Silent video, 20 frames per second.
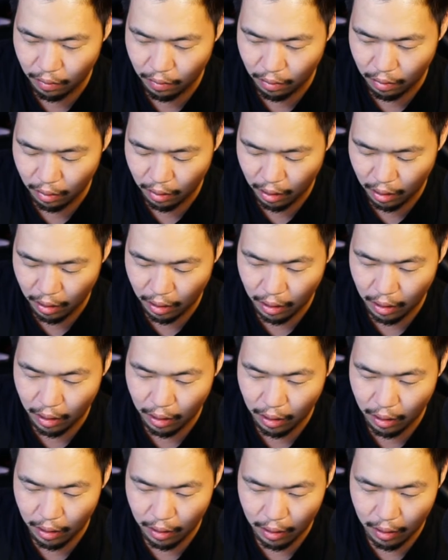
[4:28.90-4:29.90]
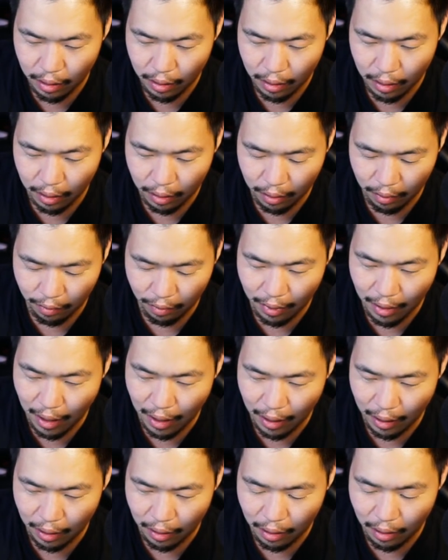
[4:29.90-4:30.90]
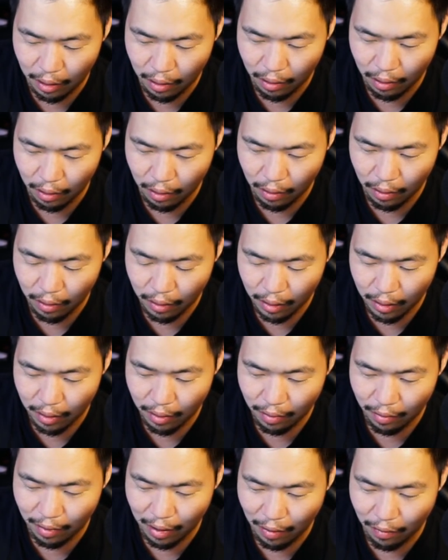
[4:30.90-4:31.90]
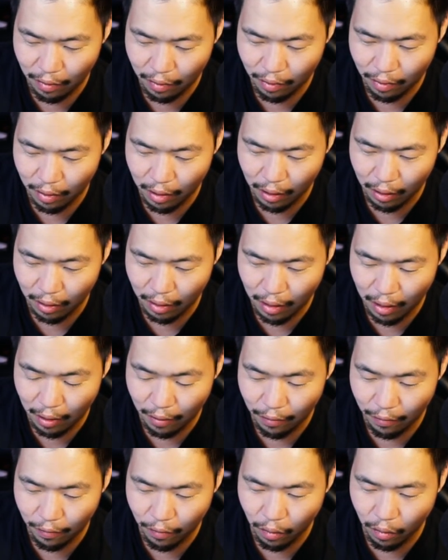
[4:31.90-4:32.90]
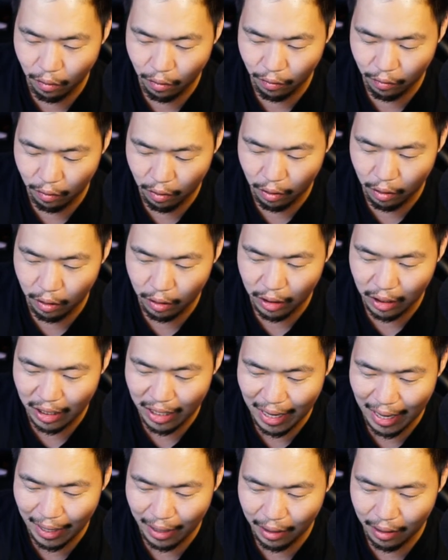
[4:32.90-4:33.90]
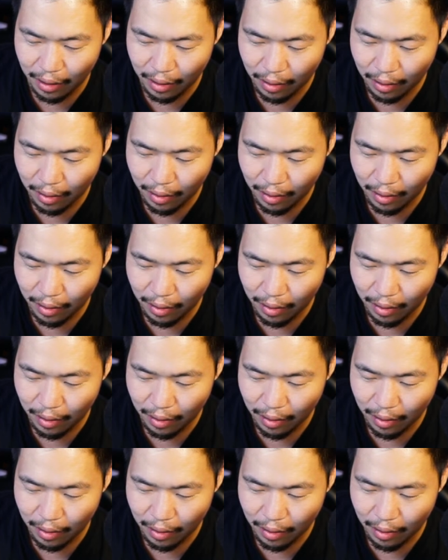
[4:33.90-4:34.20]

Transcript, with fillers: Okay. Get this 9 here. 7 stuck there. 4 is good. Jack.